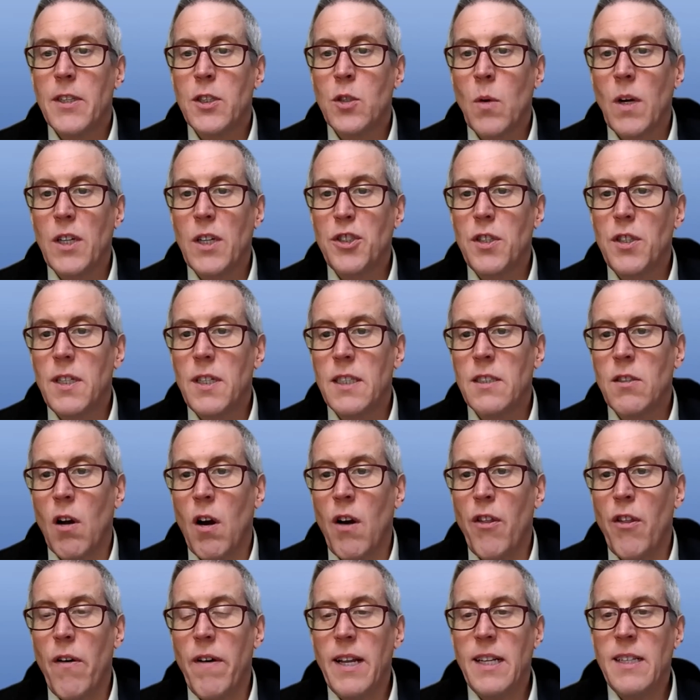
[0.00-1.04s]
This question is,
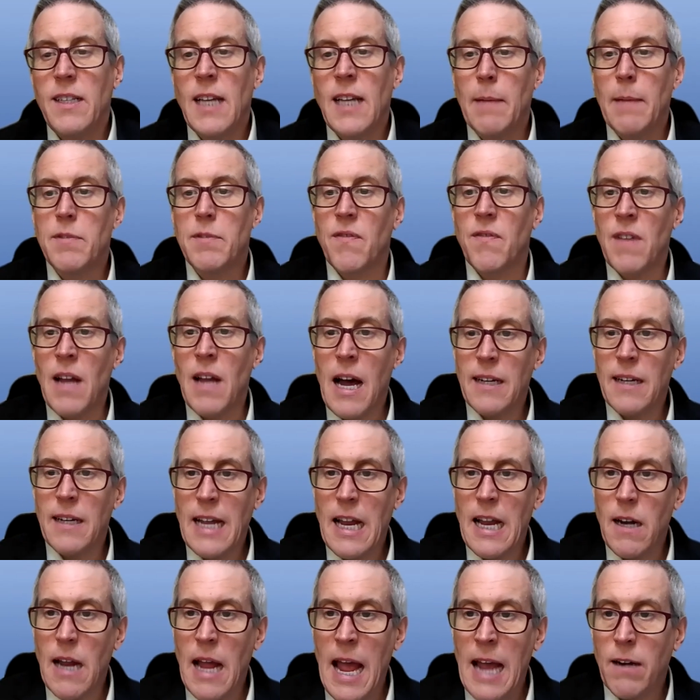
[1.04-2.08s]
are there any types of
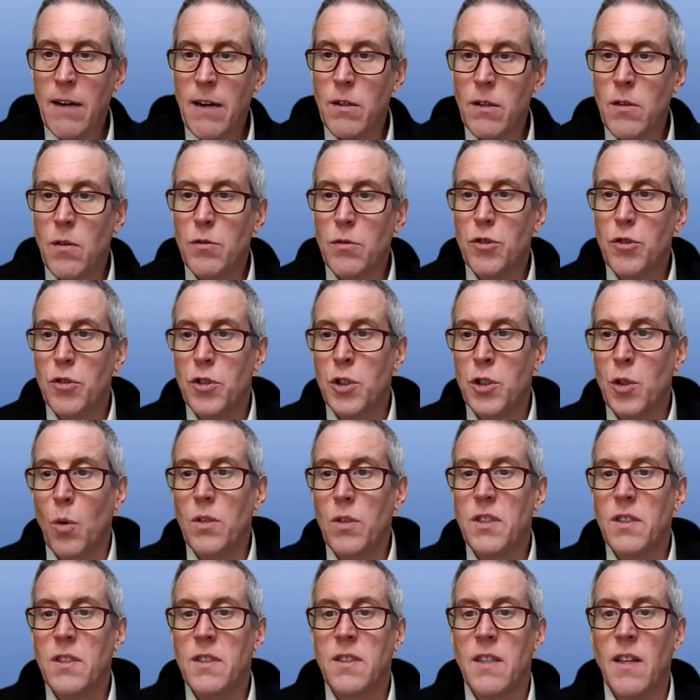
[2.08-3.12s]
non-agriculture
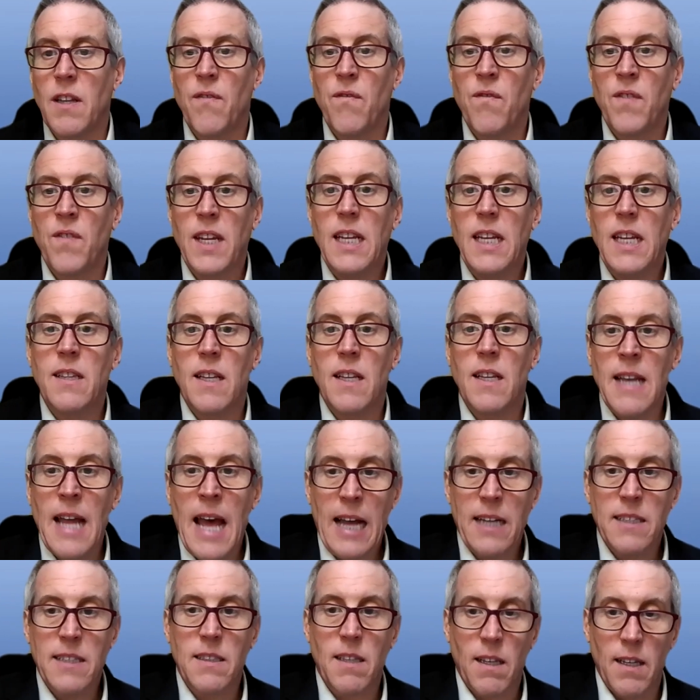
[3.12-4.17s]
sources that feed the
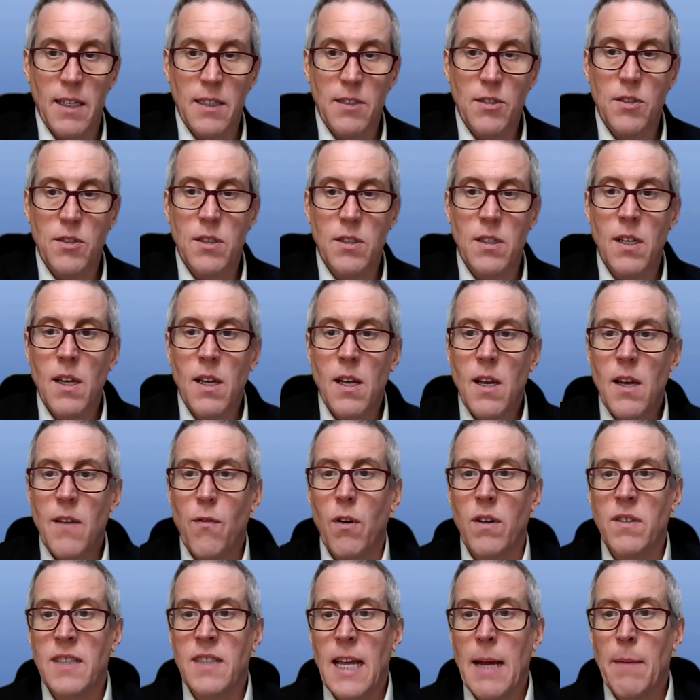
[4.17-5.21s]
NASS lists?
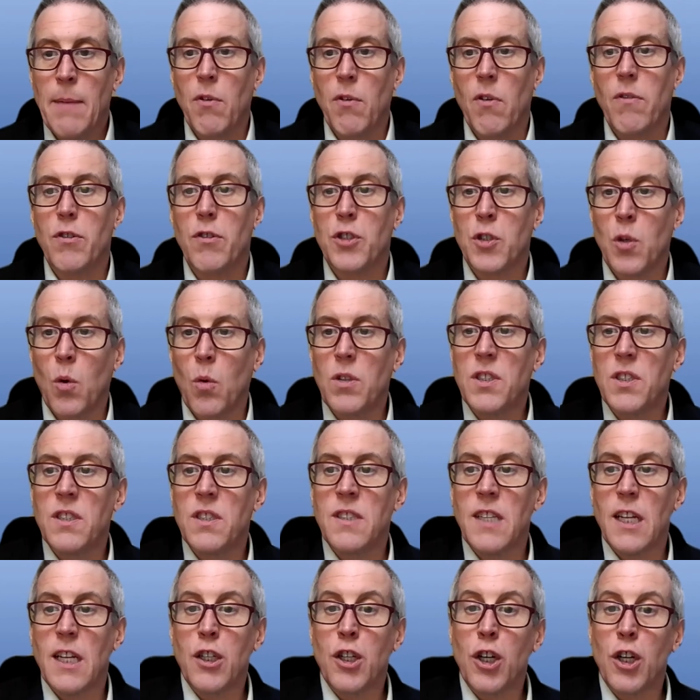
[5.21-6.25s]
For example, are there
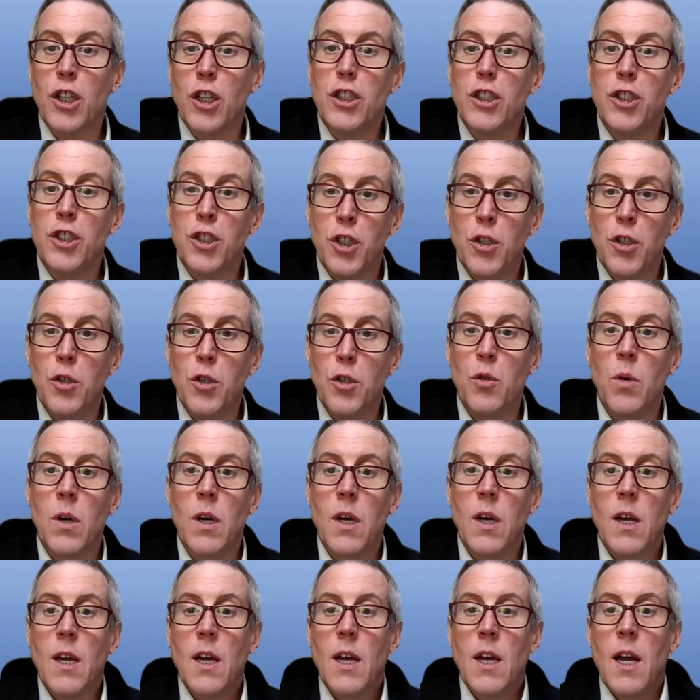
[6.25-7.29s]
sources that could
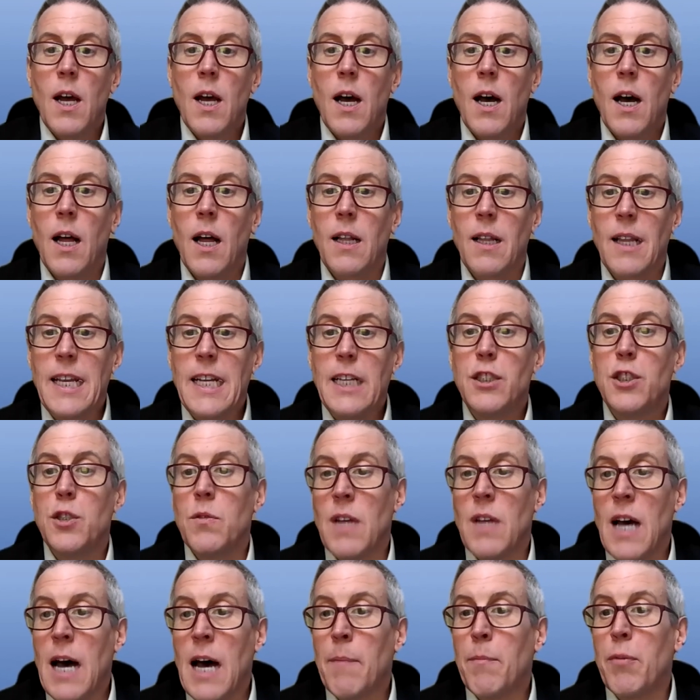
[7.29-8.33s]
lead to
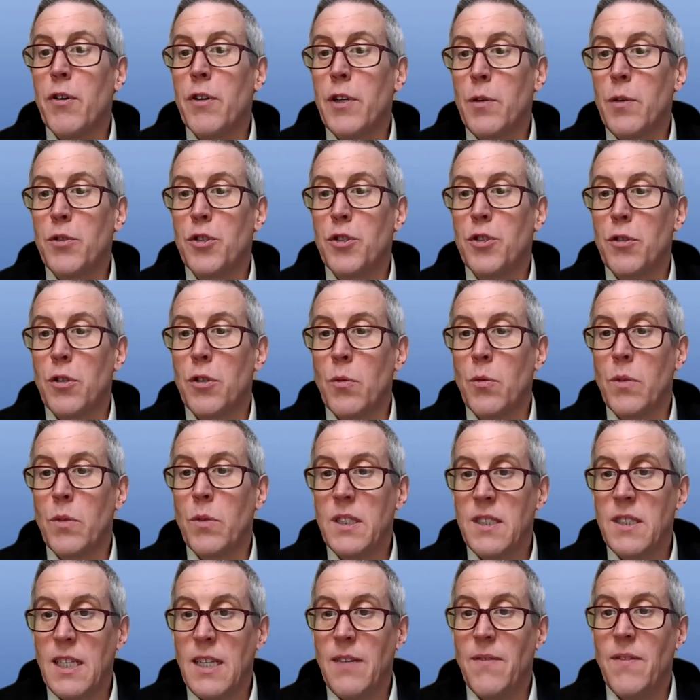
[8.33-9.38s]
non-producer
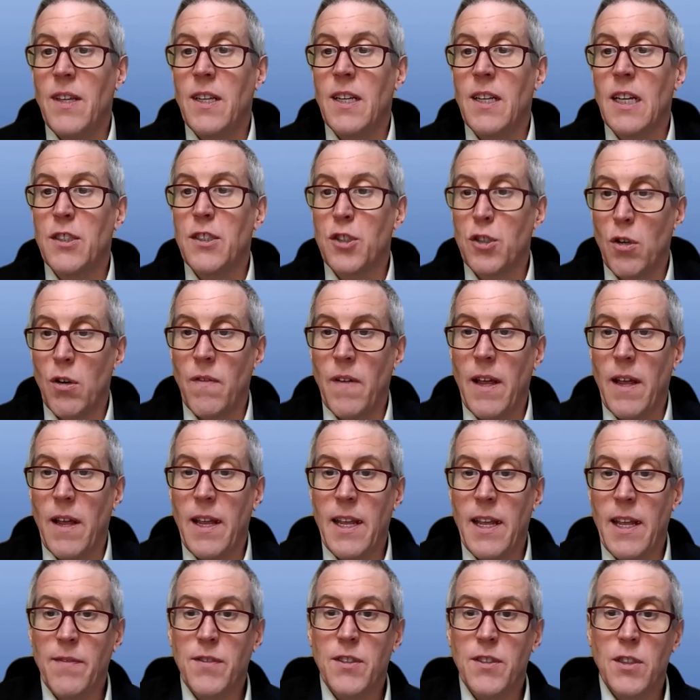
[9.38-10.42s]
receiving a
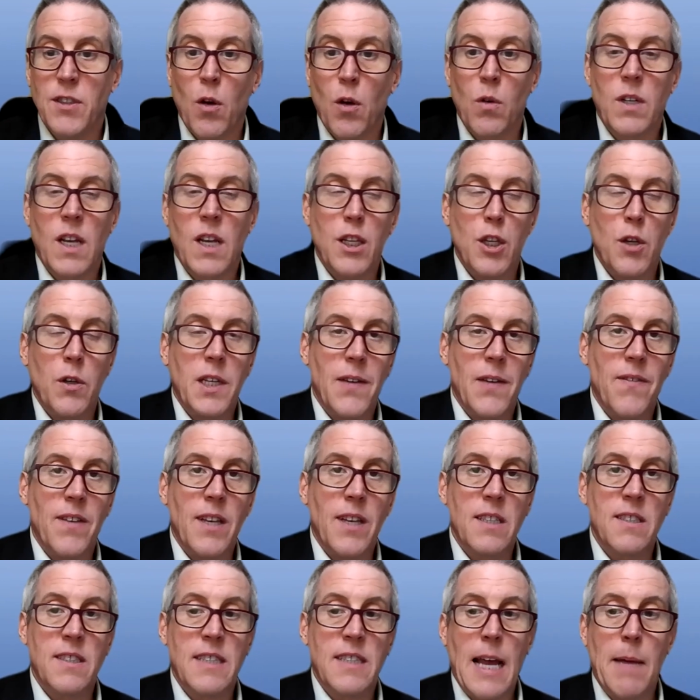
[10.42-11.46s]
survey? If so, can you give
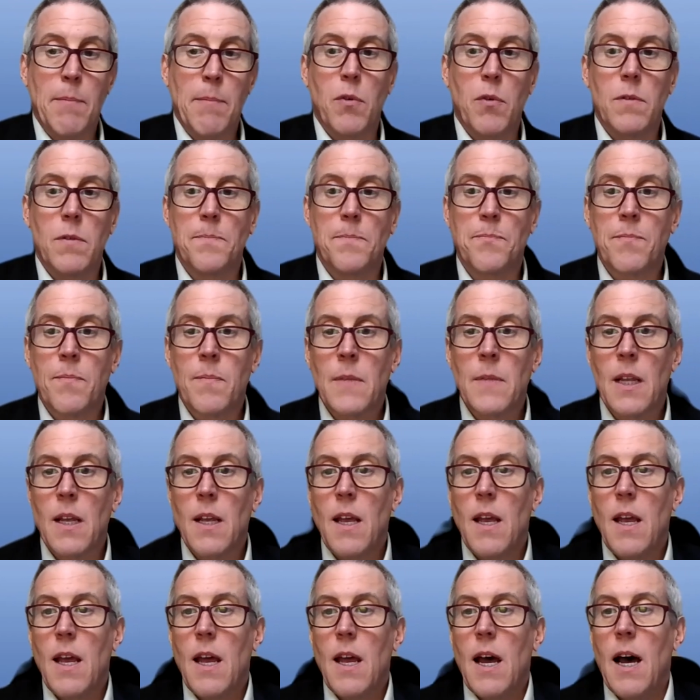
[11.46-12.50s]
an example?
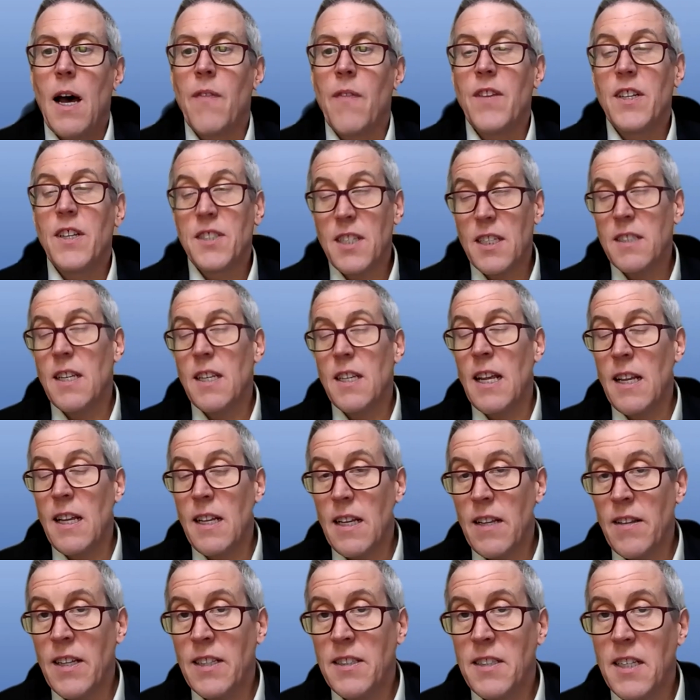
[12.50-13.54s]
This
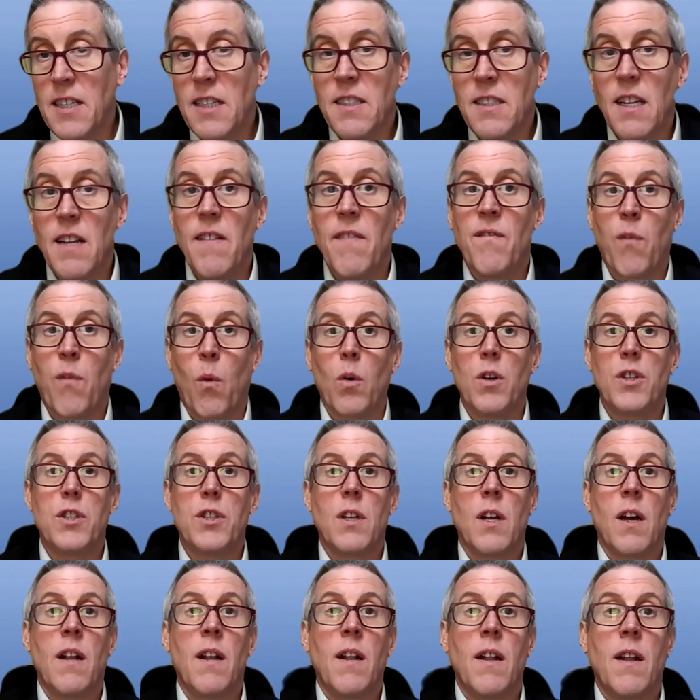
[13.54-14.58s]
is an
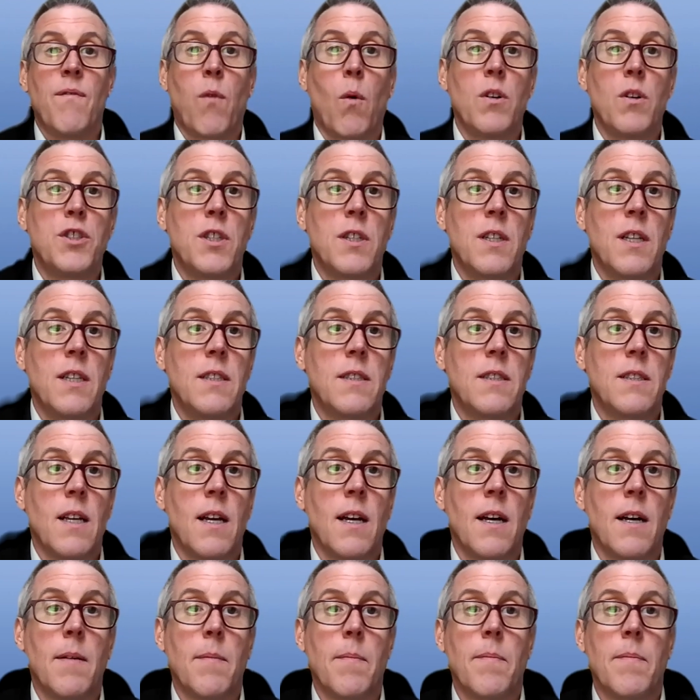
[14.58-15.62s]
unfortunate
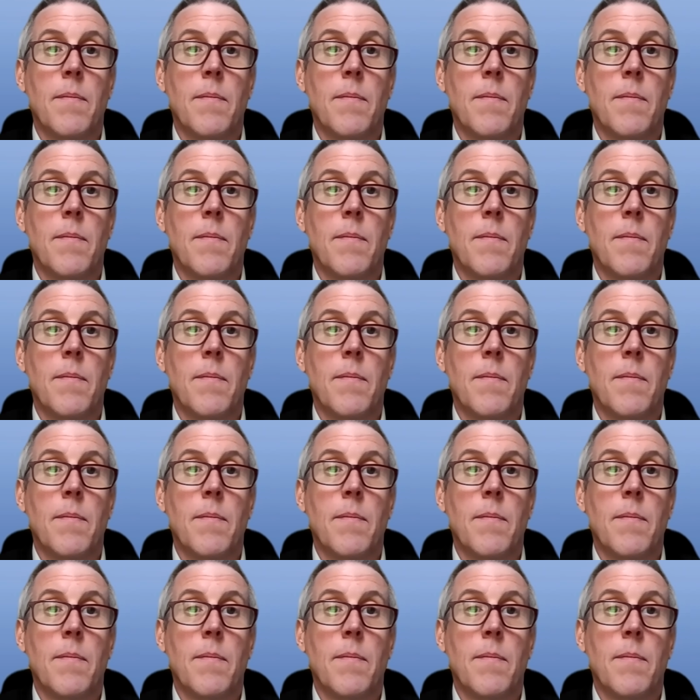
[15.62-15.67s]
